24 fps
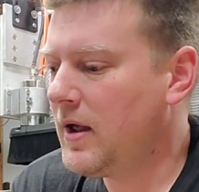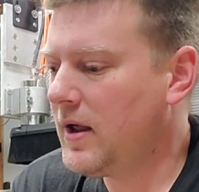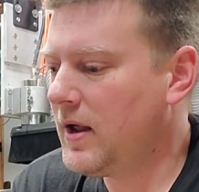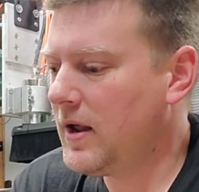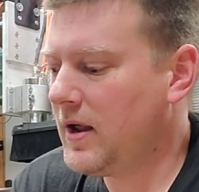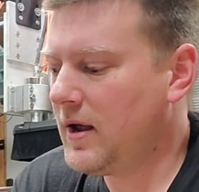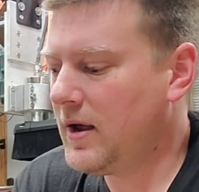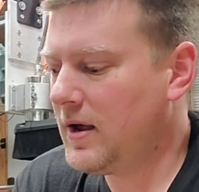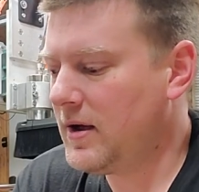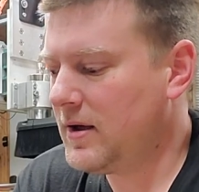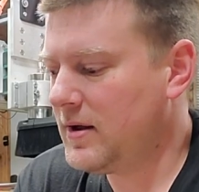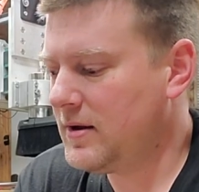
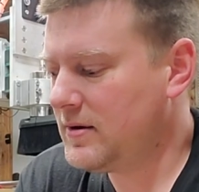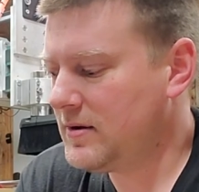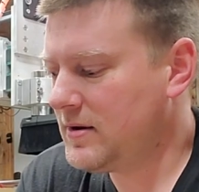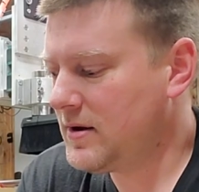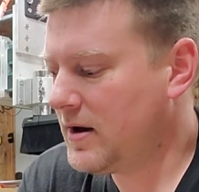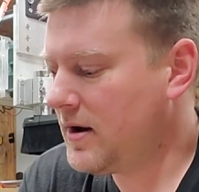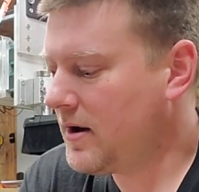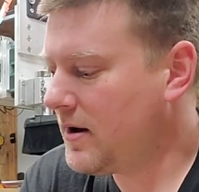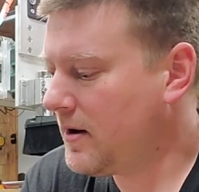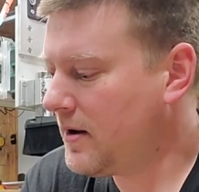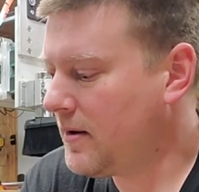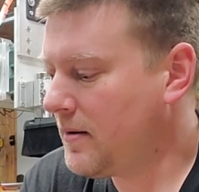and
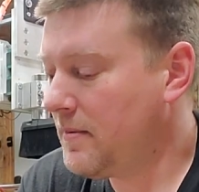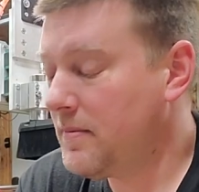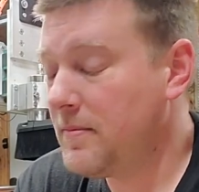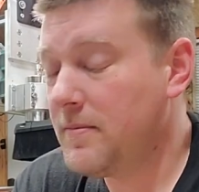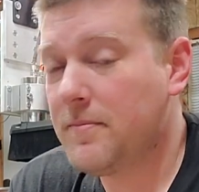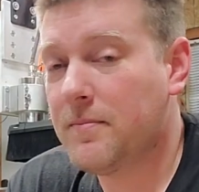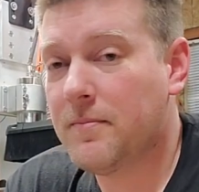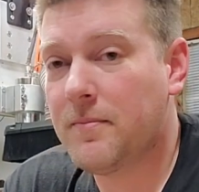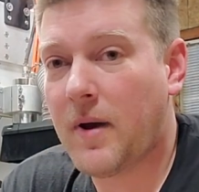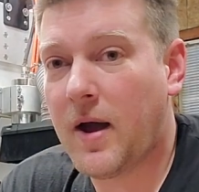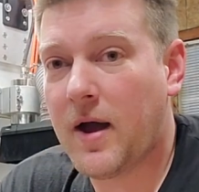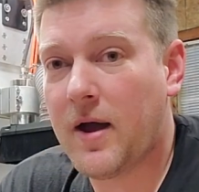uh,
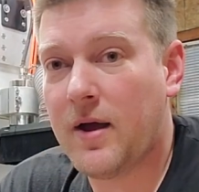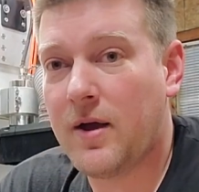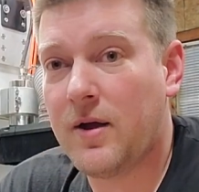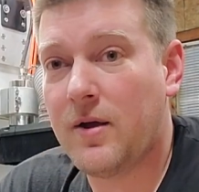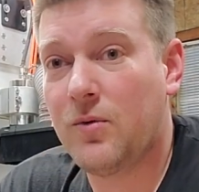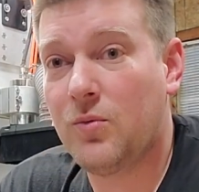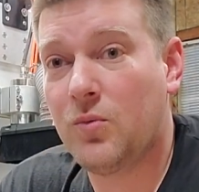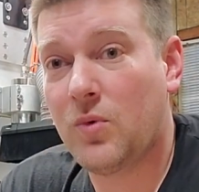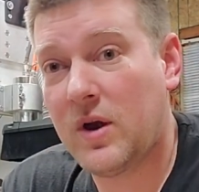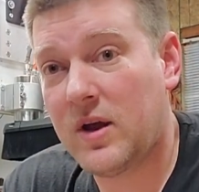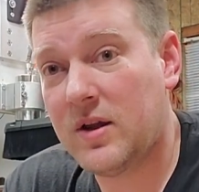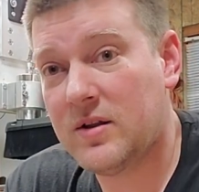my
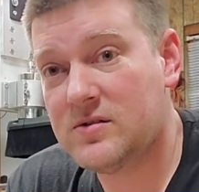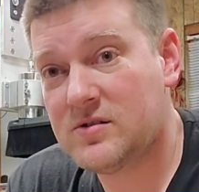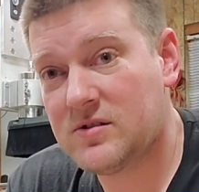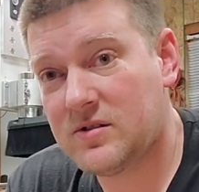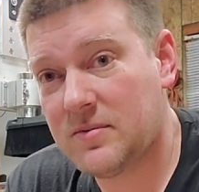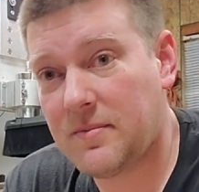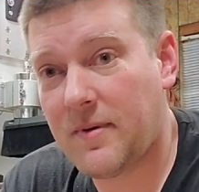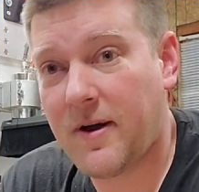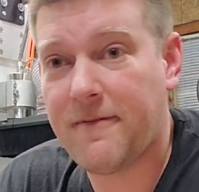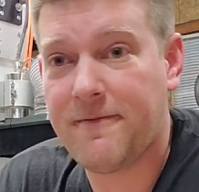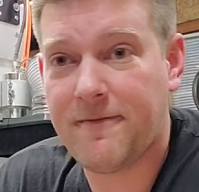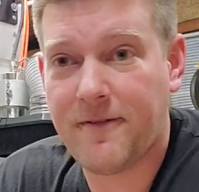wins
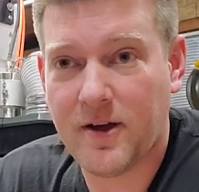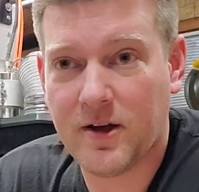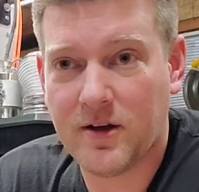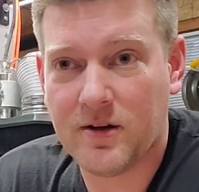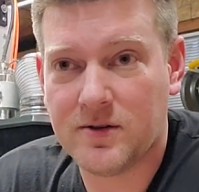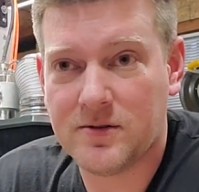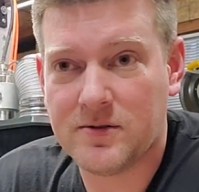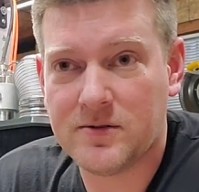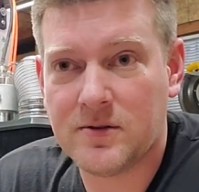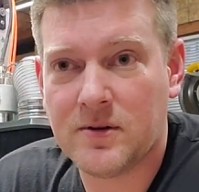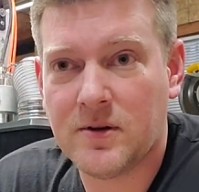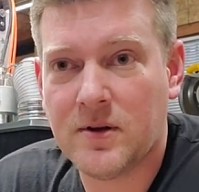and my
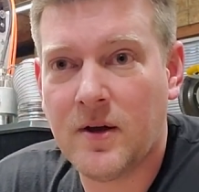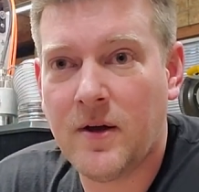fails.